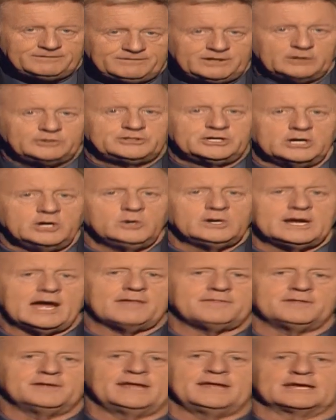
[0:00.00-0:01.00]
If you do
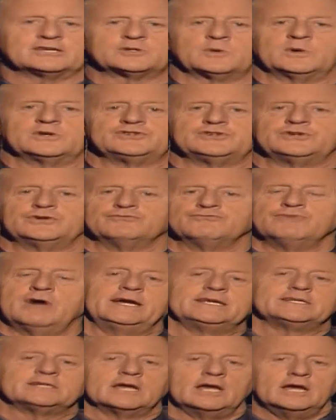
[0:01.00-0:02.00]
get the next question
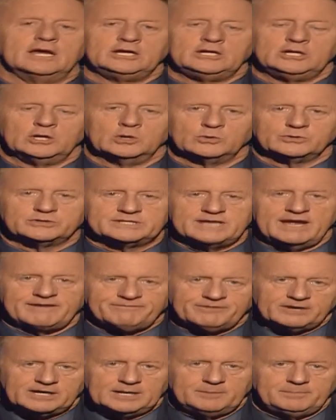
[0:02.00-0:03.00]
right, you'll
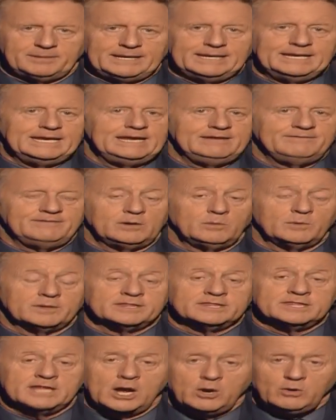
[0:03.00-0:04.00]
definitely be leaving
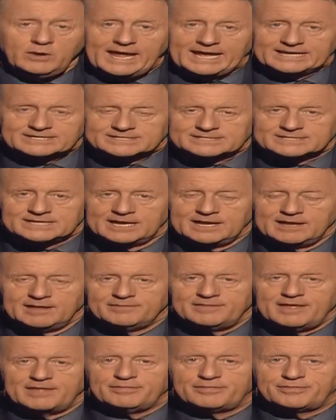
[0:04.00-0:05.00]
with no less
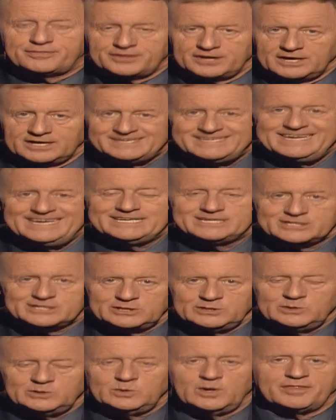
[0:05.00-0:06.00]
than
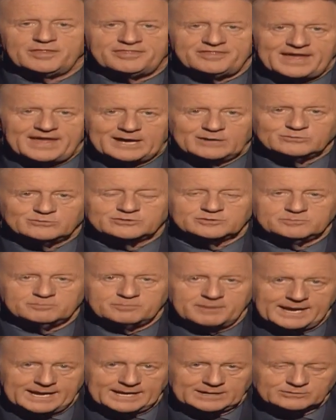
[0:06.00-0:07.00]

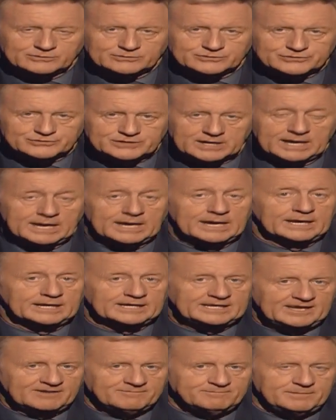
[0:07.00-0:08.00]
£32,000.
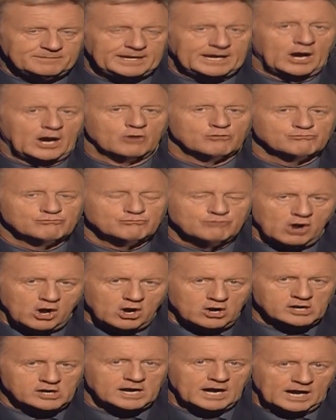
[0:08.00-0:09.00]
Give me a
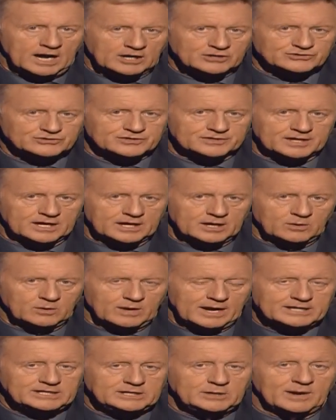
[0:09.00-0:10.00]
wrong answer,
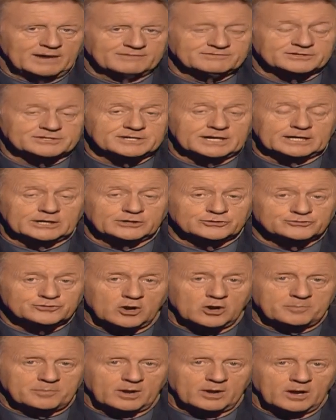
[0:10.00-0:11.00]
though, and you have to take a
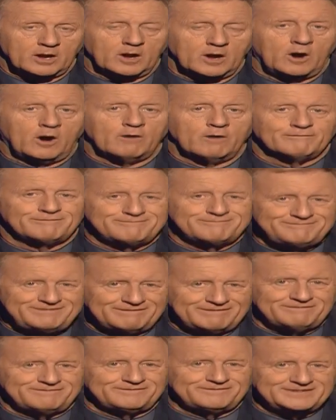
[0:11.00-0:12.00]
drop of
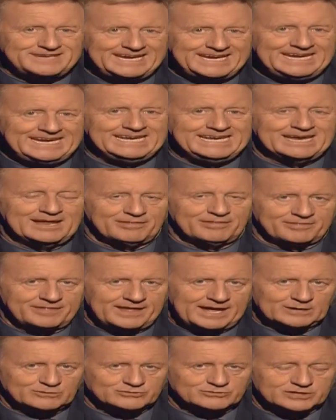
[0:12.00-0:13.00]

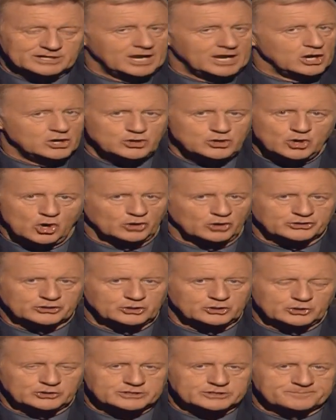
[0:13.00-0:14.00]
15,000. Not
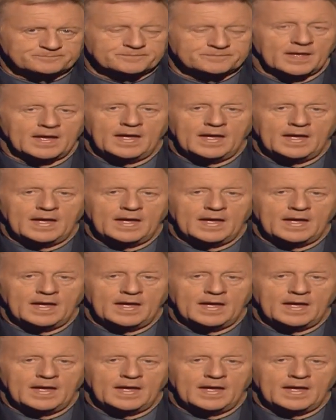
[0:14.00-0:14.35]
good.